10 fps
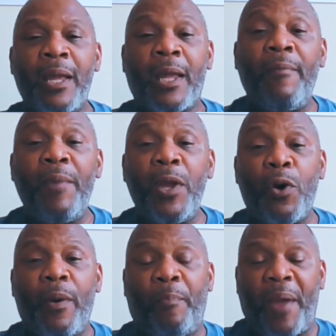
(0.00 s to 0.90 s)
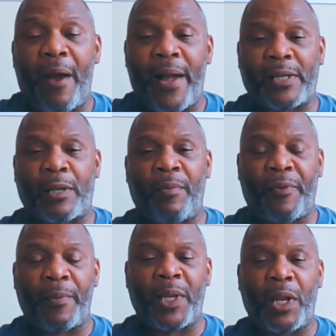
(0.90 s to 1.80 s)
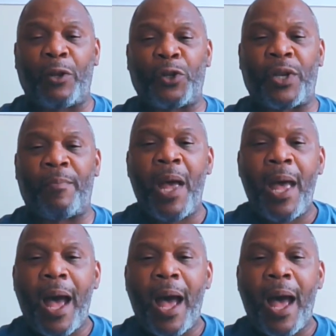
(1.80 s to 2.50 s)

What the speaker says: give me your repair estimate from the dealership.